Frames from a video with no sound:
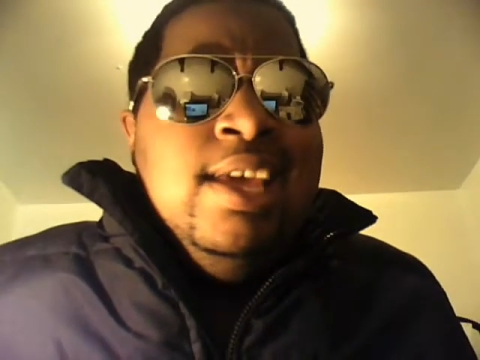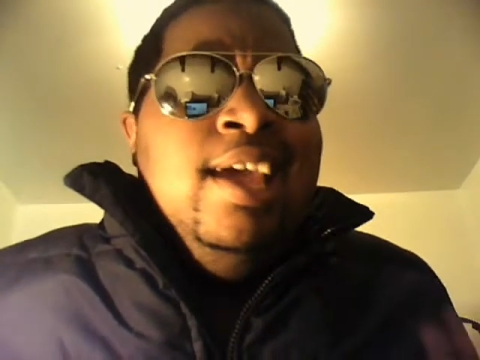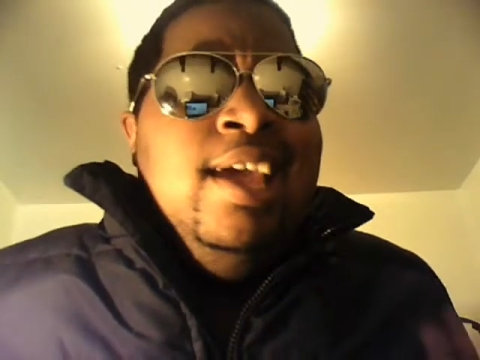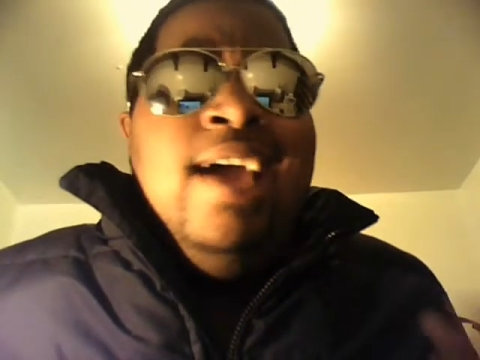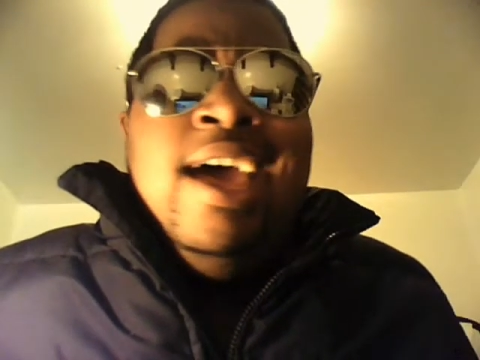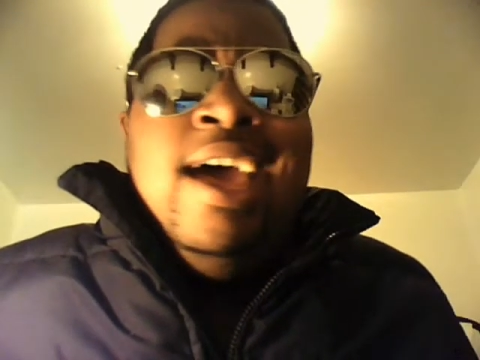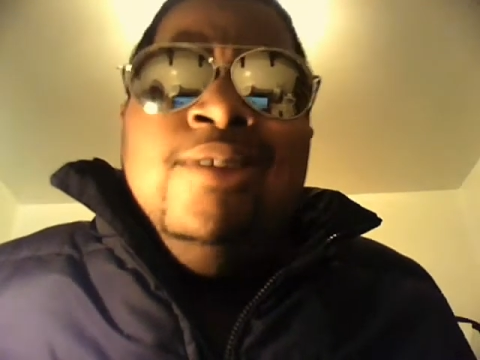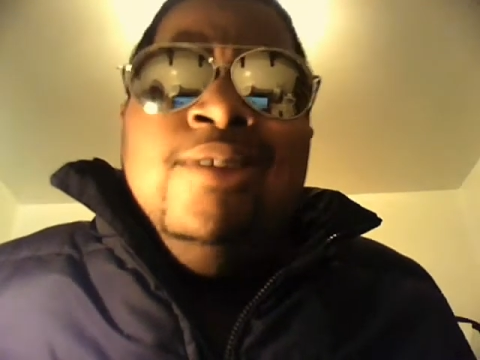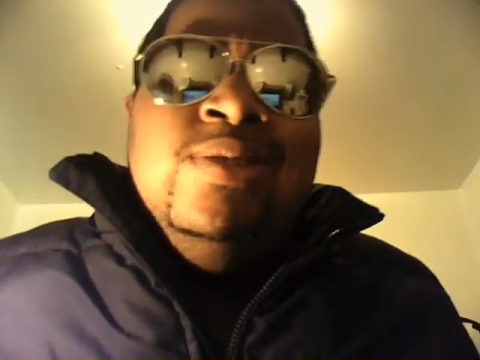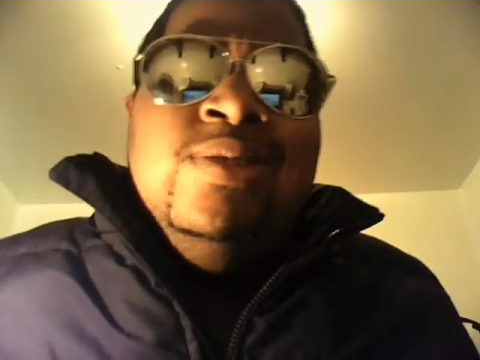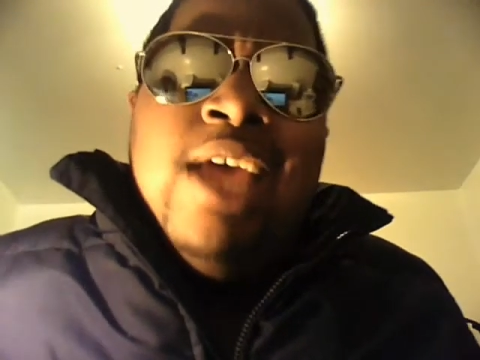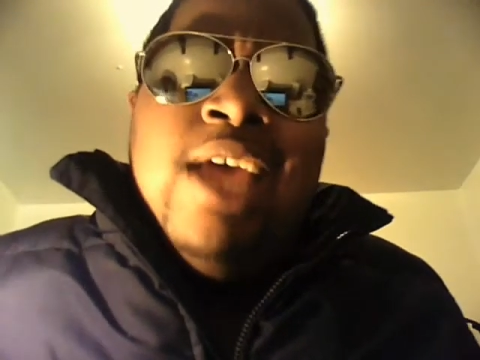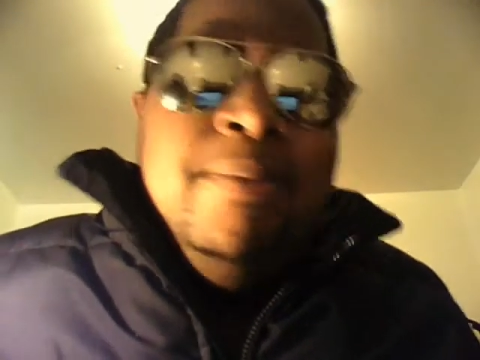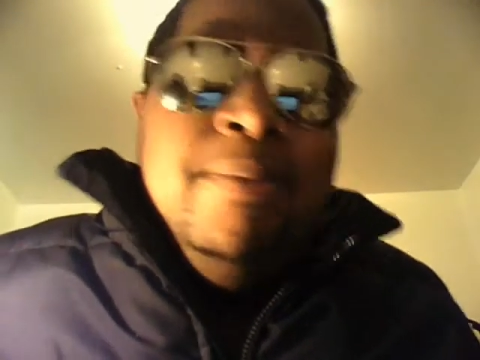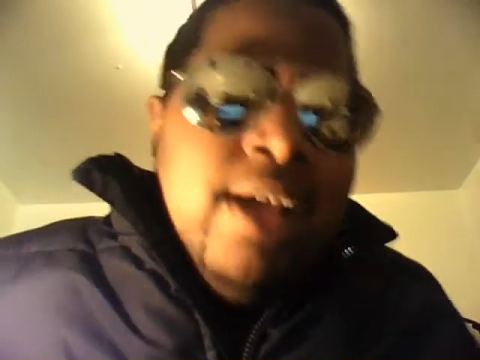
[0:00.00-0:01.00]
I ain't got no
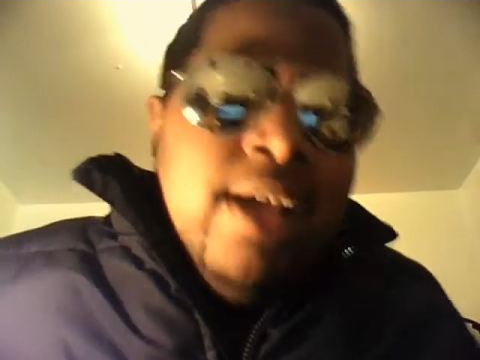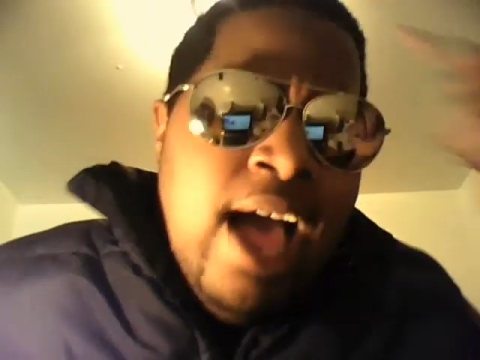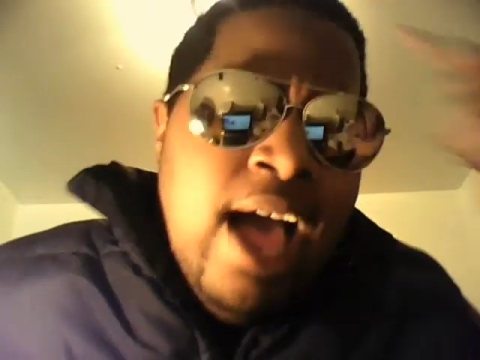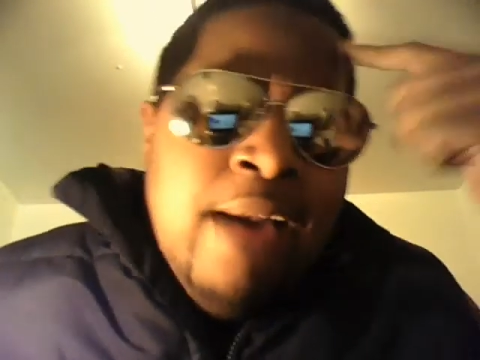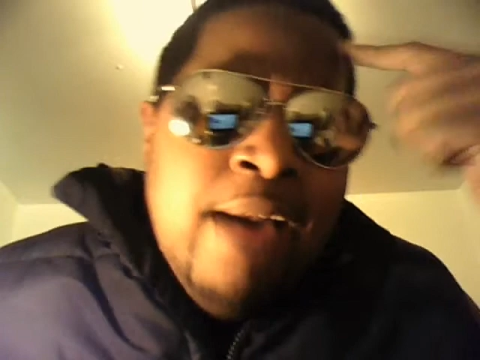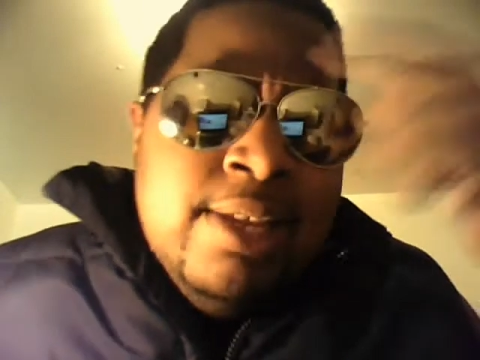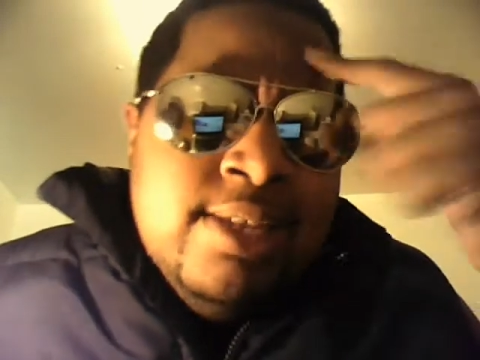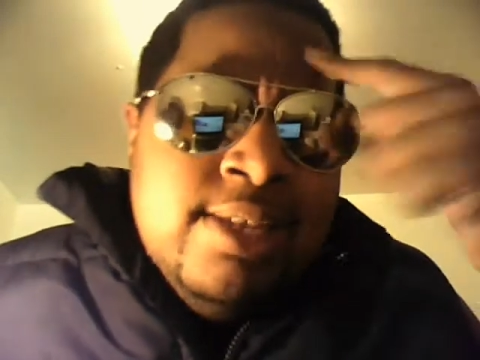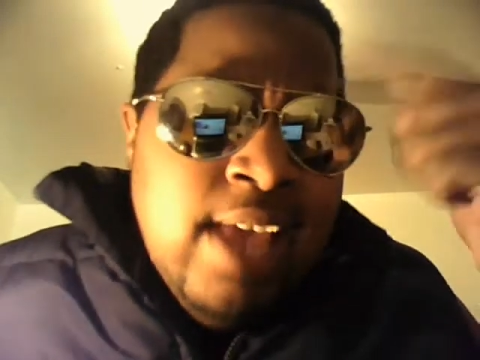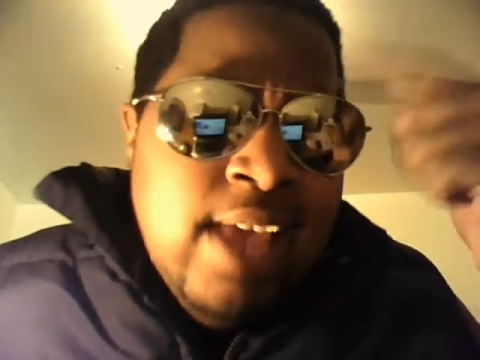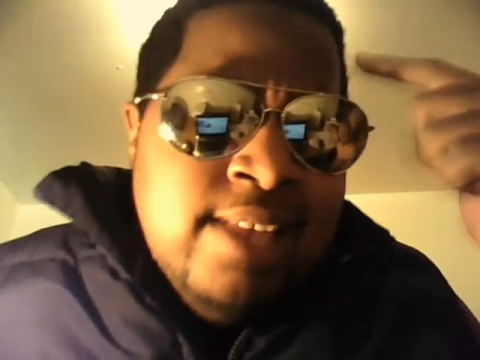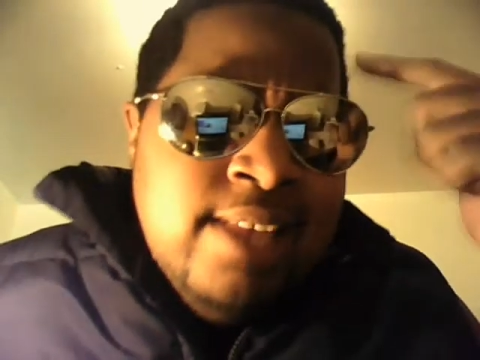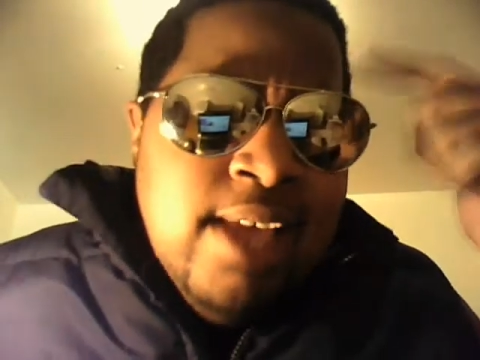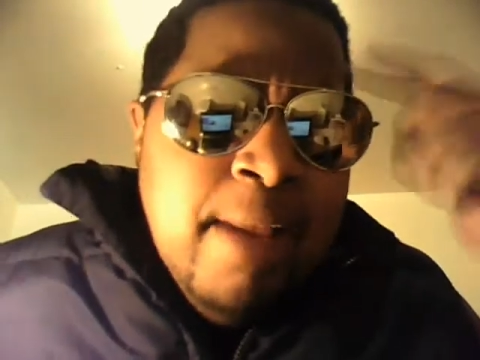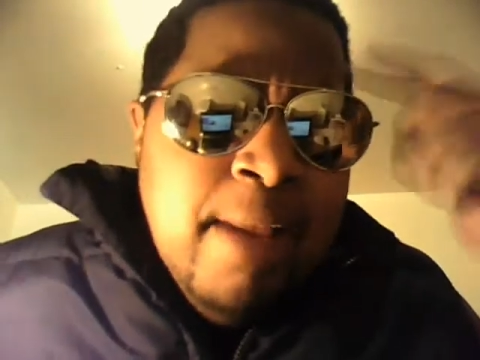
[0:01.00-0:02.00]
type of common
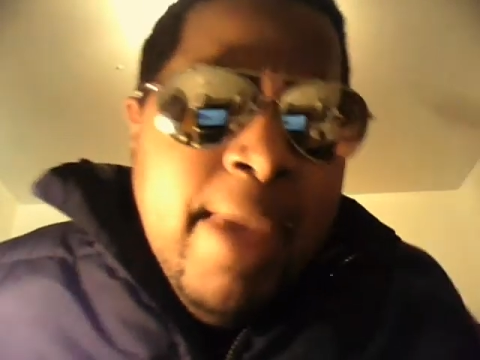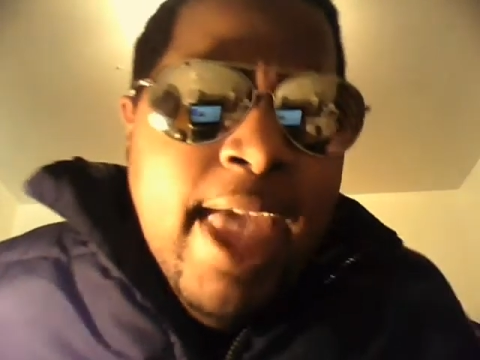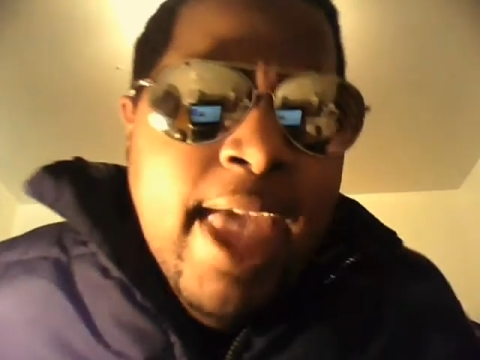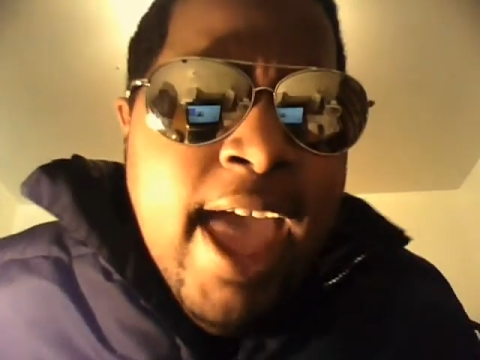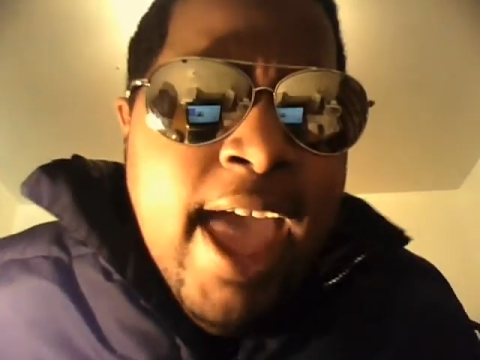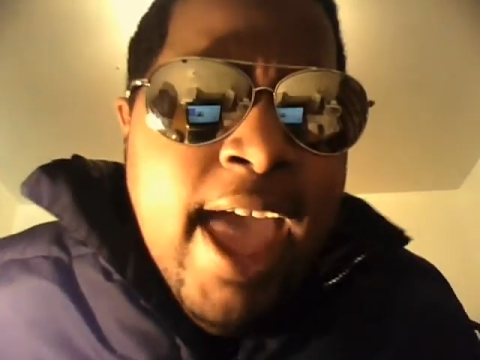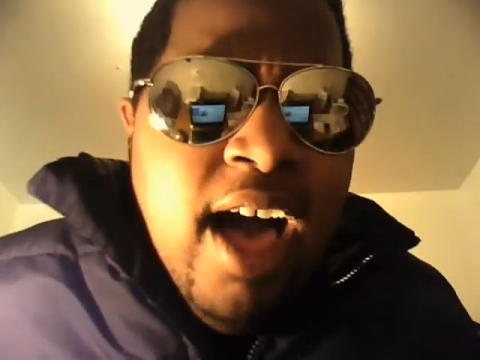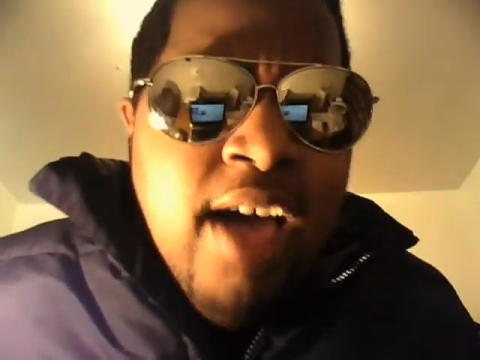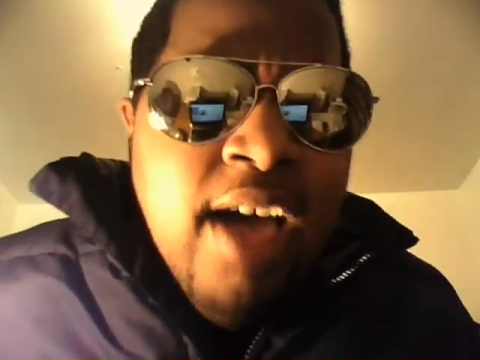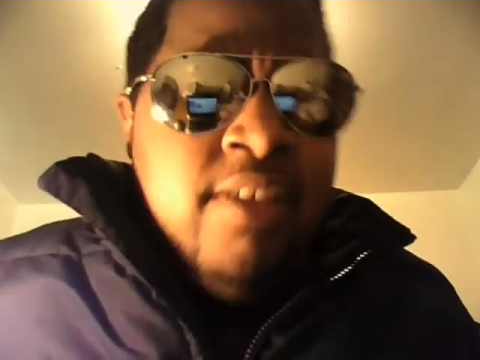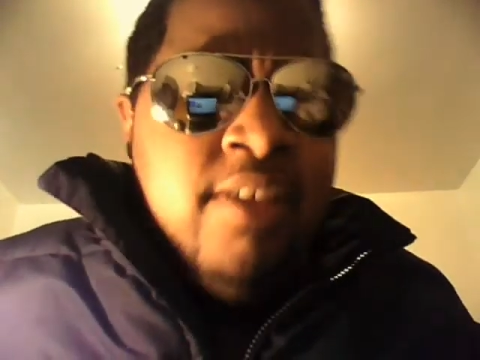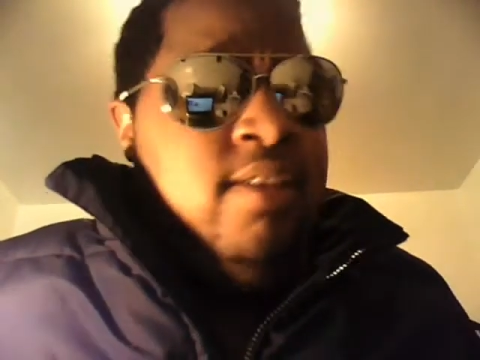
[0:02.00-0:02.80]
sense up there.